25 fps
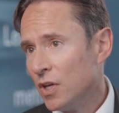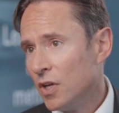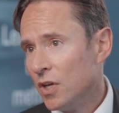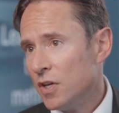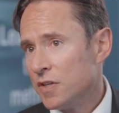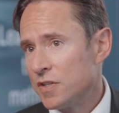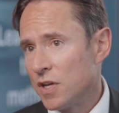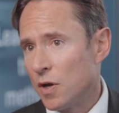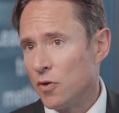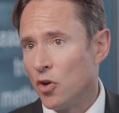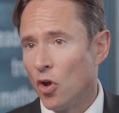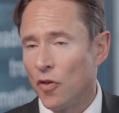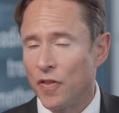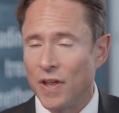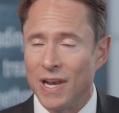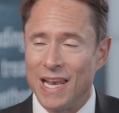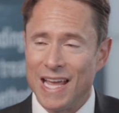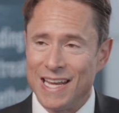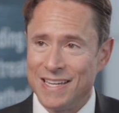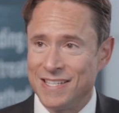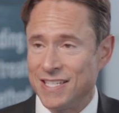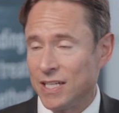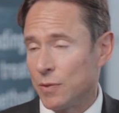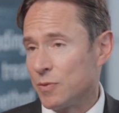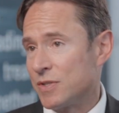So not that
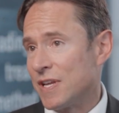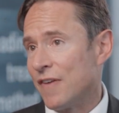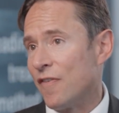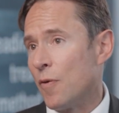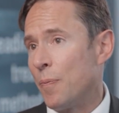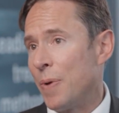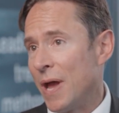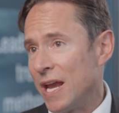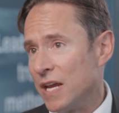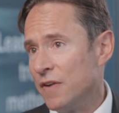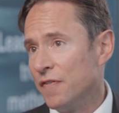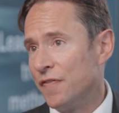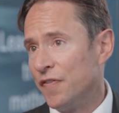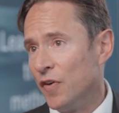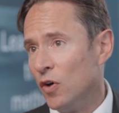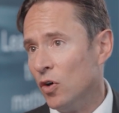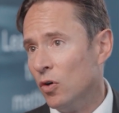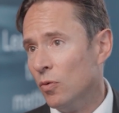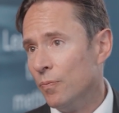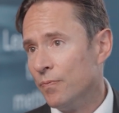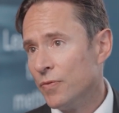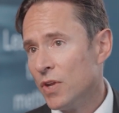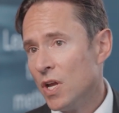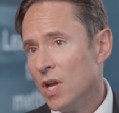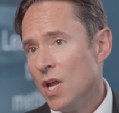LASIK was ever
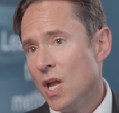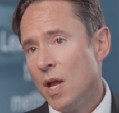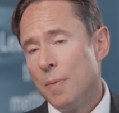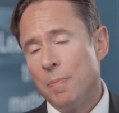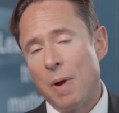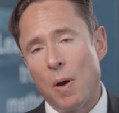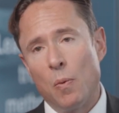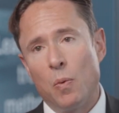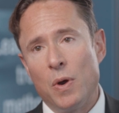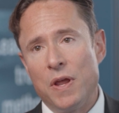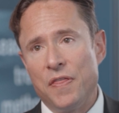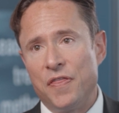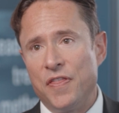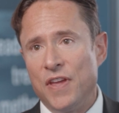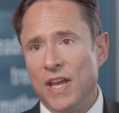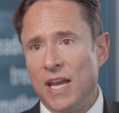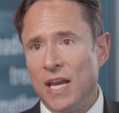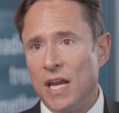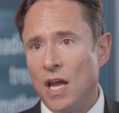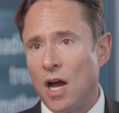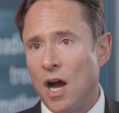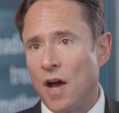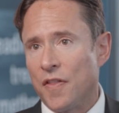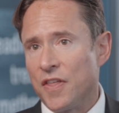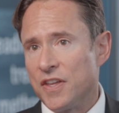painful, but with
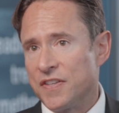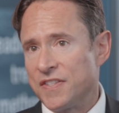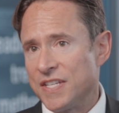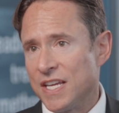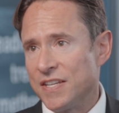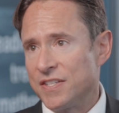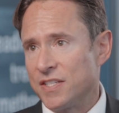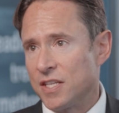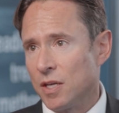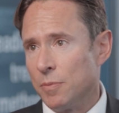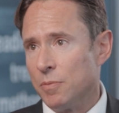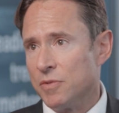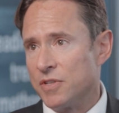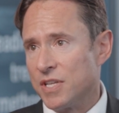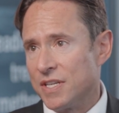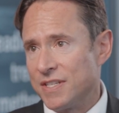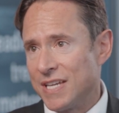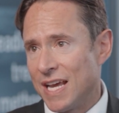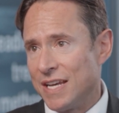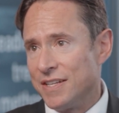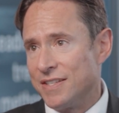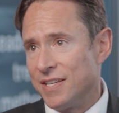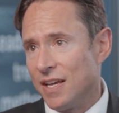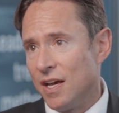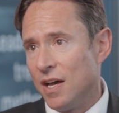the other systems that
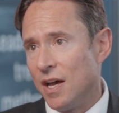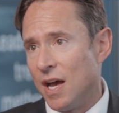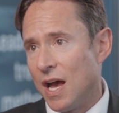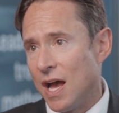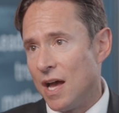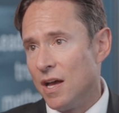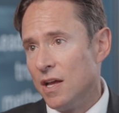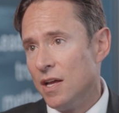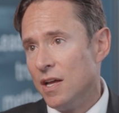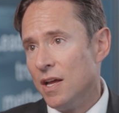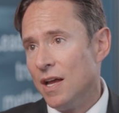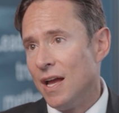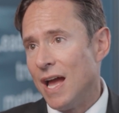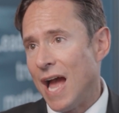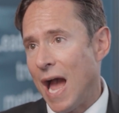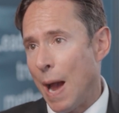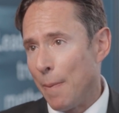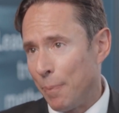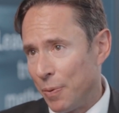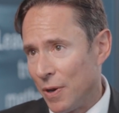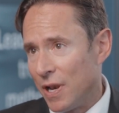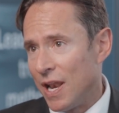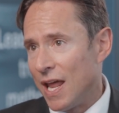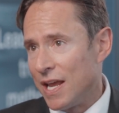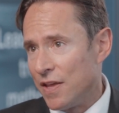tend to
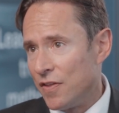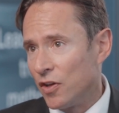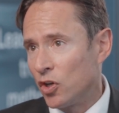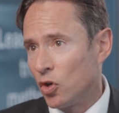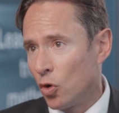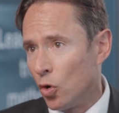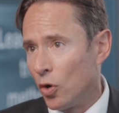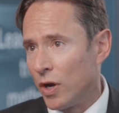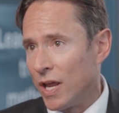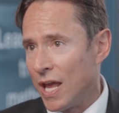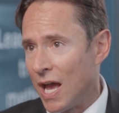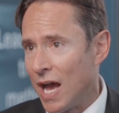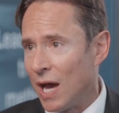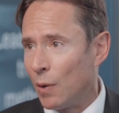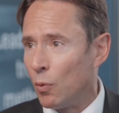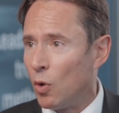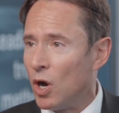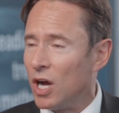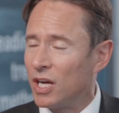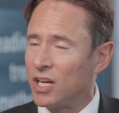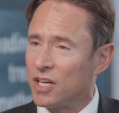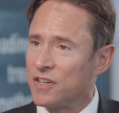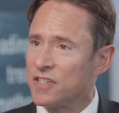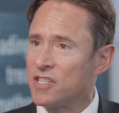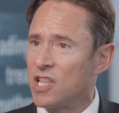applanate the cornea and
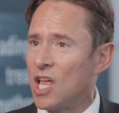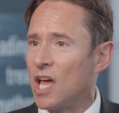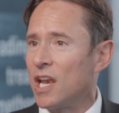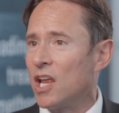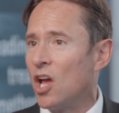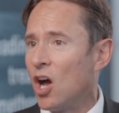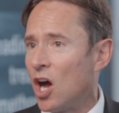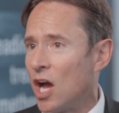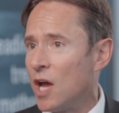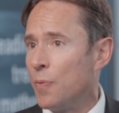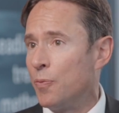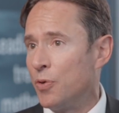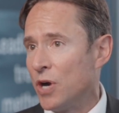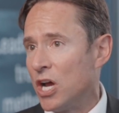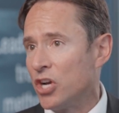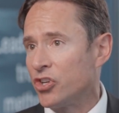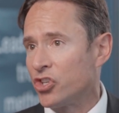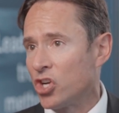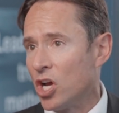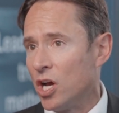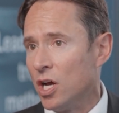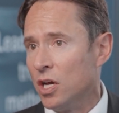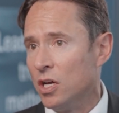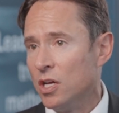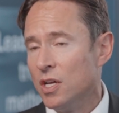work at slightly higher
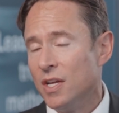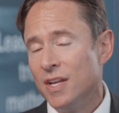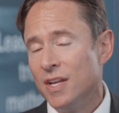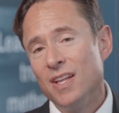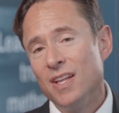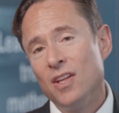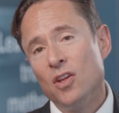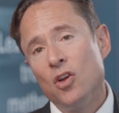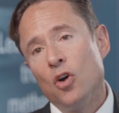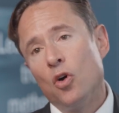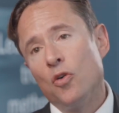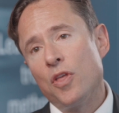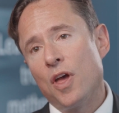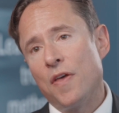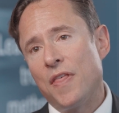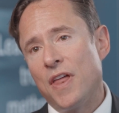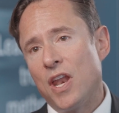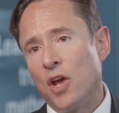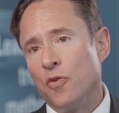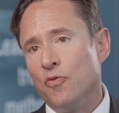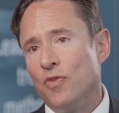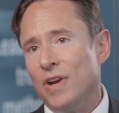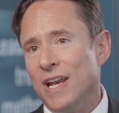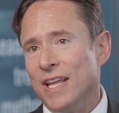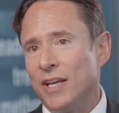pressure, although they
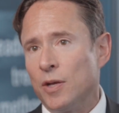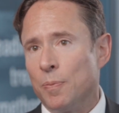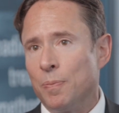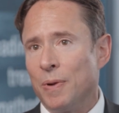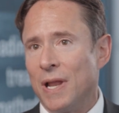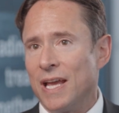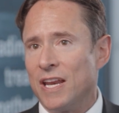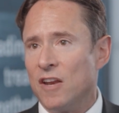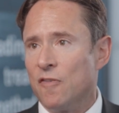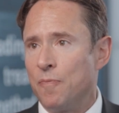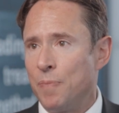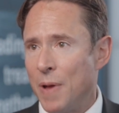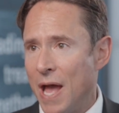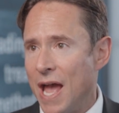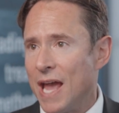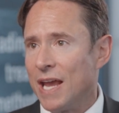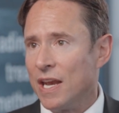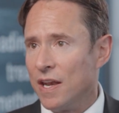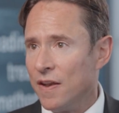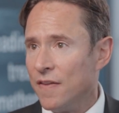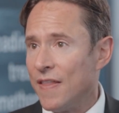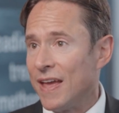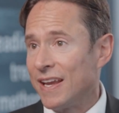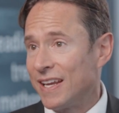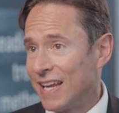don't really complain of
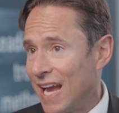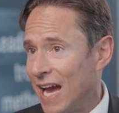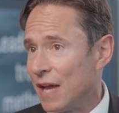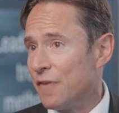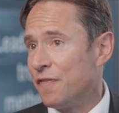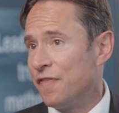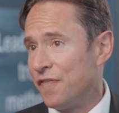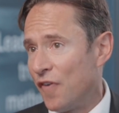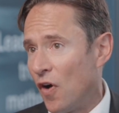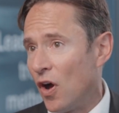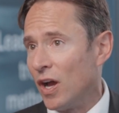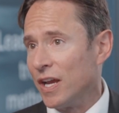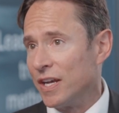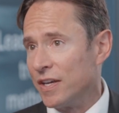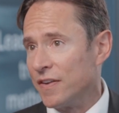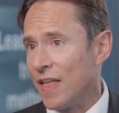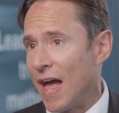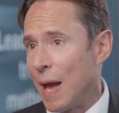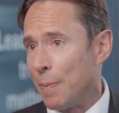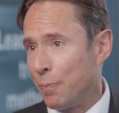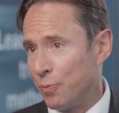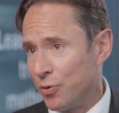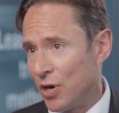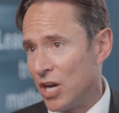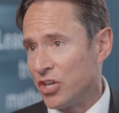pain, they can find
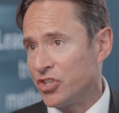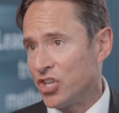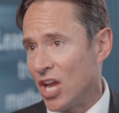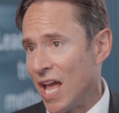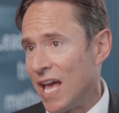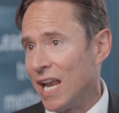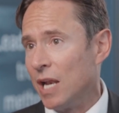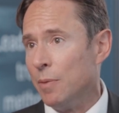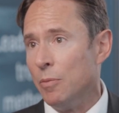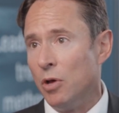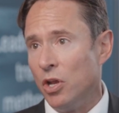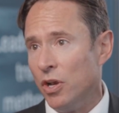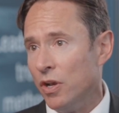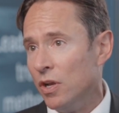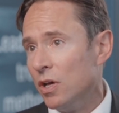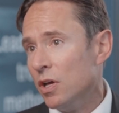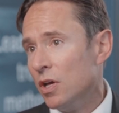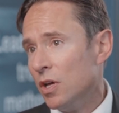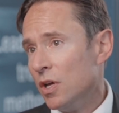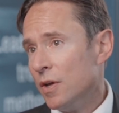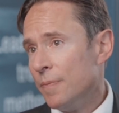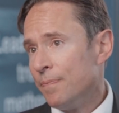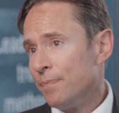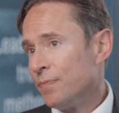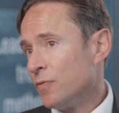that pressure element,
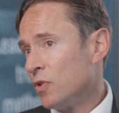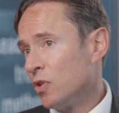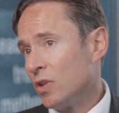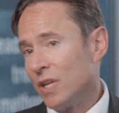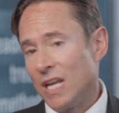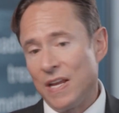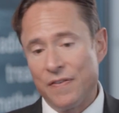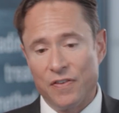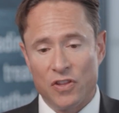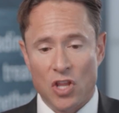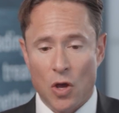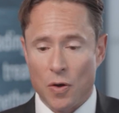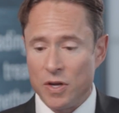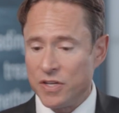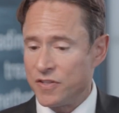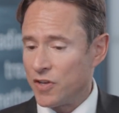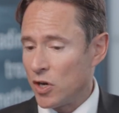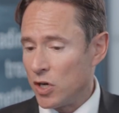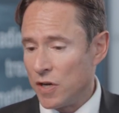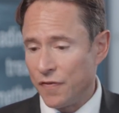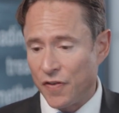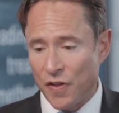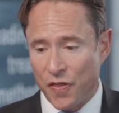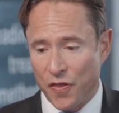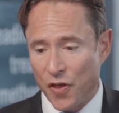even though it's
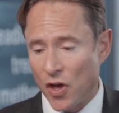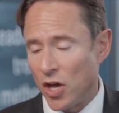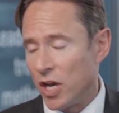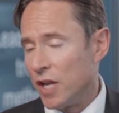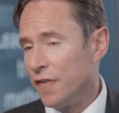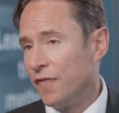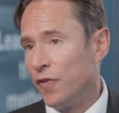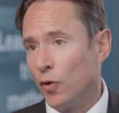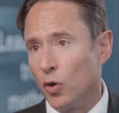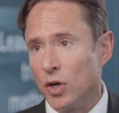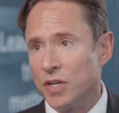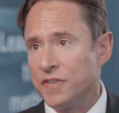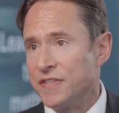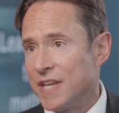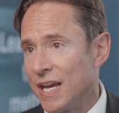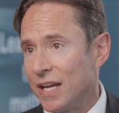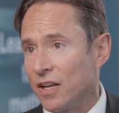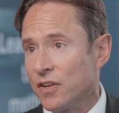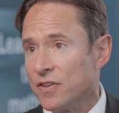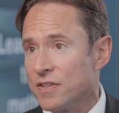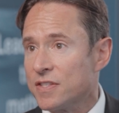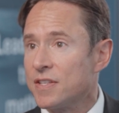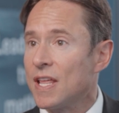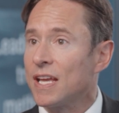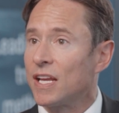only for 30, 40
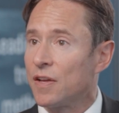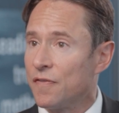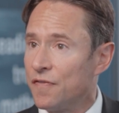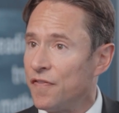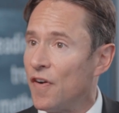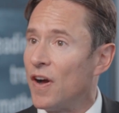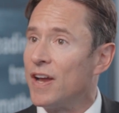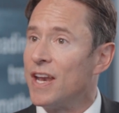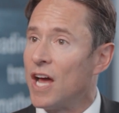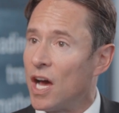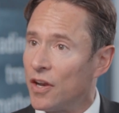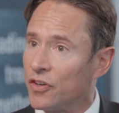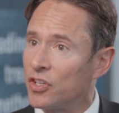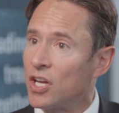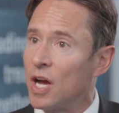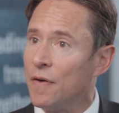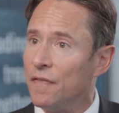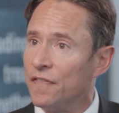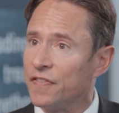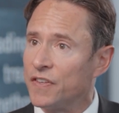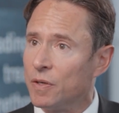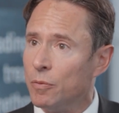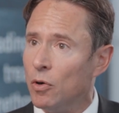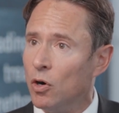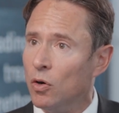seconds, they can find it
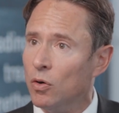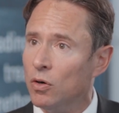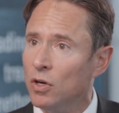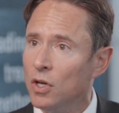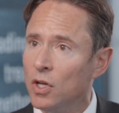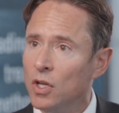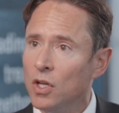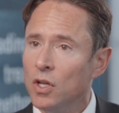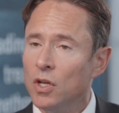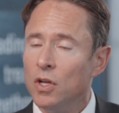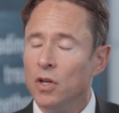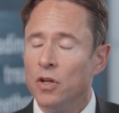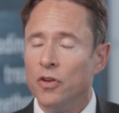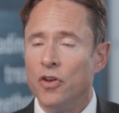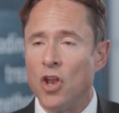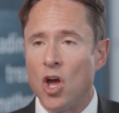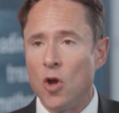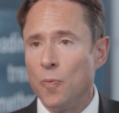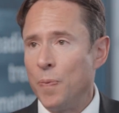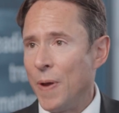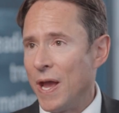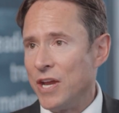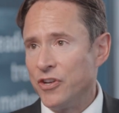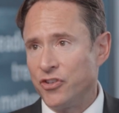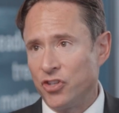uncomfortable. No
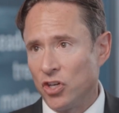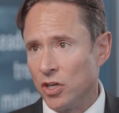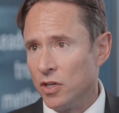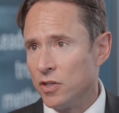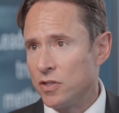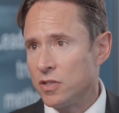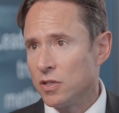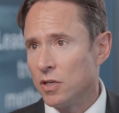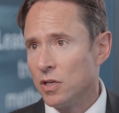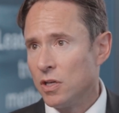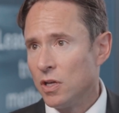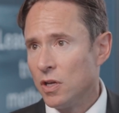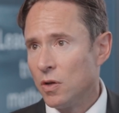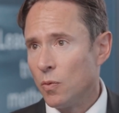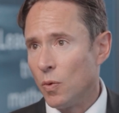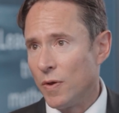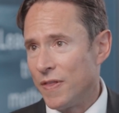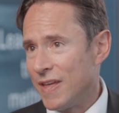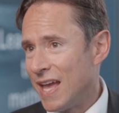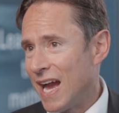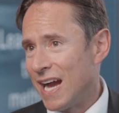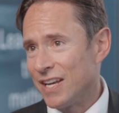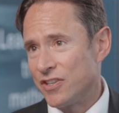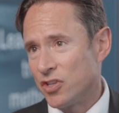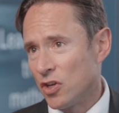patient with
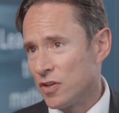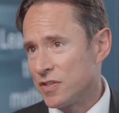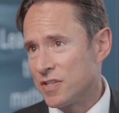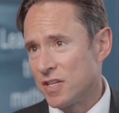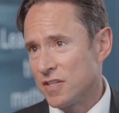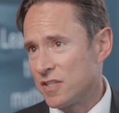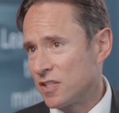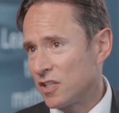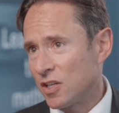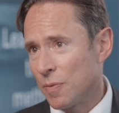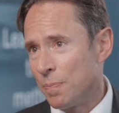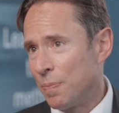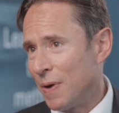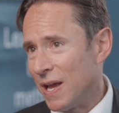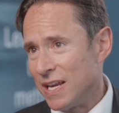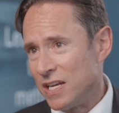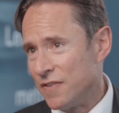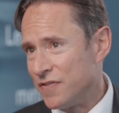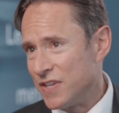the ATOS has complained of